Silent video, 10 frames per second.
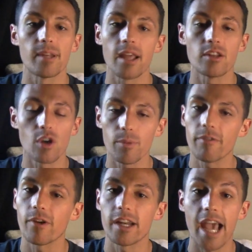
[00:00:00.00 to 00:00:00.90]
And don't be
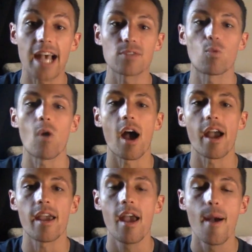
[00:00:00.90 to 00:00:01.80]
afraid to ask
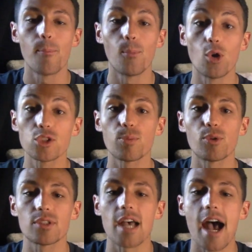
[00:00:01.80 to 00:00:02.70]
why
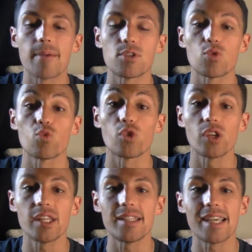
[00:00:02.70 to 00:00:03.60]
multiple times to
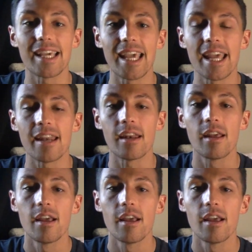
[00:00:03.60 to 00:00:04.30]
really dig in